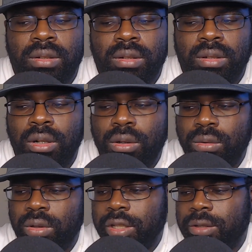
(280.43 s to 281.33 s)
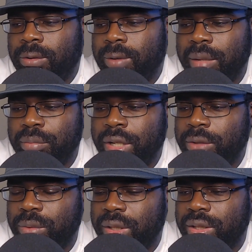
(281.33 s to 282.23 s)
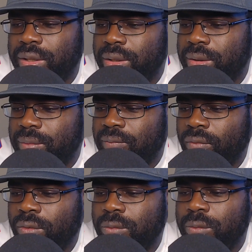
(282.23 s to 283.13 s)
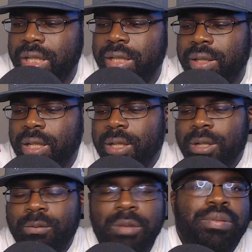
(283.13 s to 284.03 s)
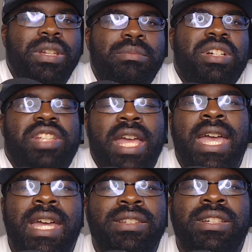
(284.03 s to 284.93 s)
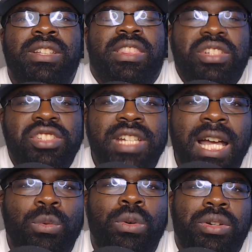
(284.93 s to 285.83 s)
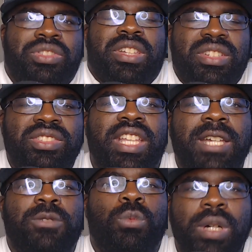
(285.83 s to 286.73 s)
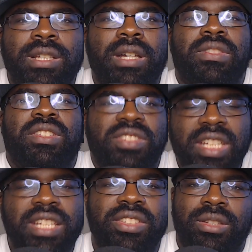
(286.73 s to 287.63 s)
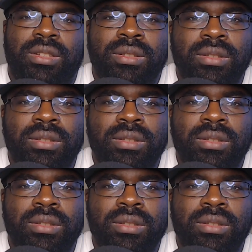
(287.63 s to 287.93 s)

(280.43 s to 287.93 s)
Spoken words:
Holy crap, man. We pretty much handed the Jaguars their second win of the season.